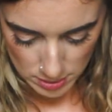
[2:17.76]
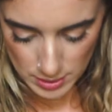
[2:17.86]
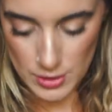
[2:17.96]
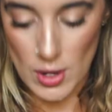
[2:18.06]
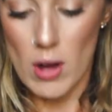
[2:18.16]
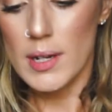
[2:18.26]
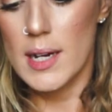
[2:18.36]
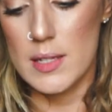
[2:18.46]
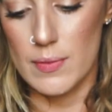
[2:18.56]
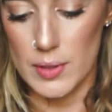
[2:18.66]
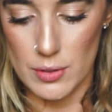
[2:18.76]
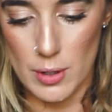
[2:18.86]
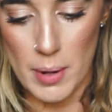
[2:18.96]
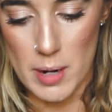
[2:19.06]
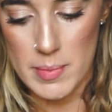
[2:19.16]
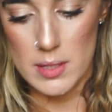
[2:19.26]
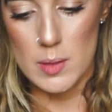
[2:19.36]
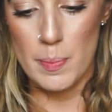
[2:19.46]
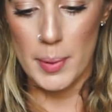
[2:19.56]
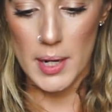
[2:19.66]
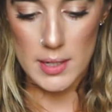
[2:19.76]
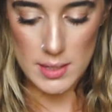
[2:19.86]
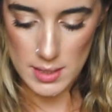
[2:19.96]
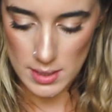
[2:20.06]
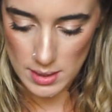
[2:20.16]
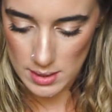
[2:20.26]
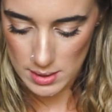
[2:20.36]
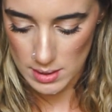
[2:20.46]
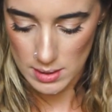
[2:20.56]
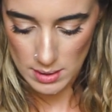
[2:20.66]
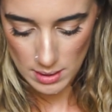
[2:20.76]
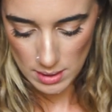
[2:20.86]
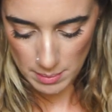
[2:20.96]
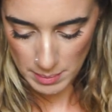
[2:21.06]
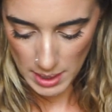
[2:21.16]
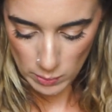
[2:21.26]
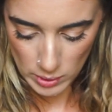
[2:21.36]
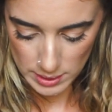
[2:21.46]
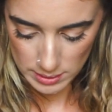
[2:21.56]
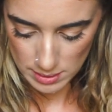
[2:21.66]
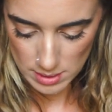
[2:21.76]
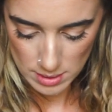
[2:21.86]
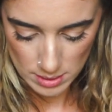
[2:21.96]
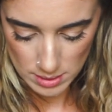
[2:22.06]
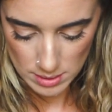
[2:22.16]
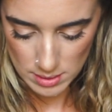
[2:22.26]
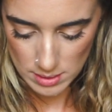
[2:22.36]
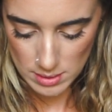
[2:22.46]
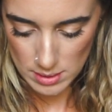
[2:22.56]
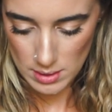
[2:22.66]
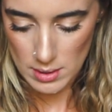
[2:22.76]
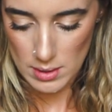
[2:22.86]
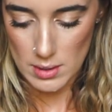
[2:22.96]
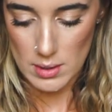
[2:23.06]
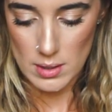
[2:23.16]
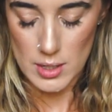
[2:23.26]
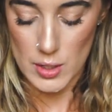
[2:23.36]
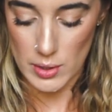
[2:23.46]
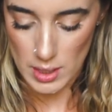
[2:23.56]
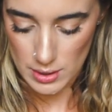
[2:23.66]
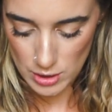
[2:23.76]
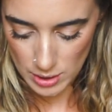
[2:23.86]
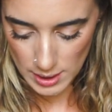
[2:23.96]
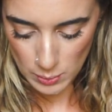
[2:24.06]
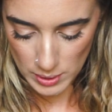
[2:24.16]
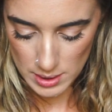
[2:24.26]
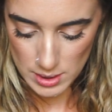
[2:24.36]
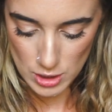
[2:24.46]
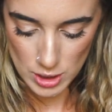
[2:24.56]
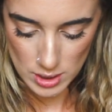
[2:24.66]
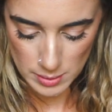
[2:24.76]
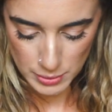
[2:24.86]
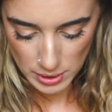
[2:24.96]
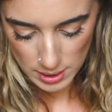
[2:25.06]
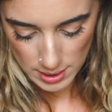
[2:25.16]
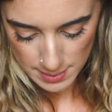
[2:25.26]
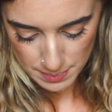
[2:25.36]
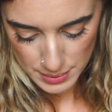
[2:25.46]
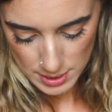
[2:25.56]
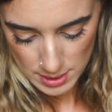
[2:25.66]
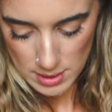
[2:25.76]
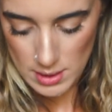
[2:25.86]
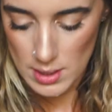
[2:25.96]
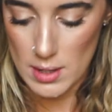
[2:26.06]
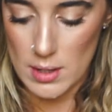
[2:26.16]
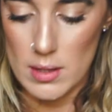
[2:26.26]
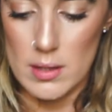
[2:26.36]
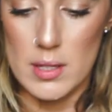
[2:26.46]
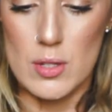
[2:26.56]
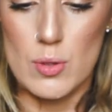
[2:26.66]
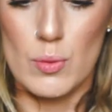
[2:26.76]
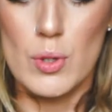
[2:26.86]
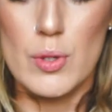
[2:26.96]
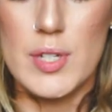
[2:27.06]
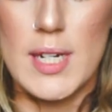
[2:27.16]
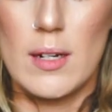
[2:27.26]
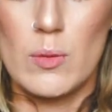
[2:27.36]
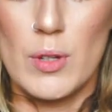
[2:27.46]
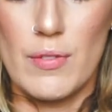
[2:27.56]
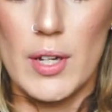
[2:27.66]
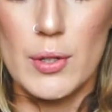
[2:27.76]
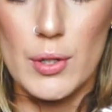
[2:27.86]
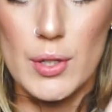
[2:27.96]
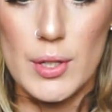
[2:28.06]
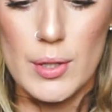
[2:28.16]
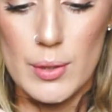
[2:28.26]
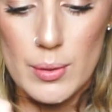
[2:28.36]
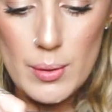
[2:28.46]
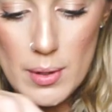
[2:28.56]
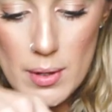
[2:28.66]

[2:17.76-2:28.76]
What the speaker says: There's all kinds of little compartments, but the main ones, you can unhook it with this adjustable clip. This rolls down with Velcro,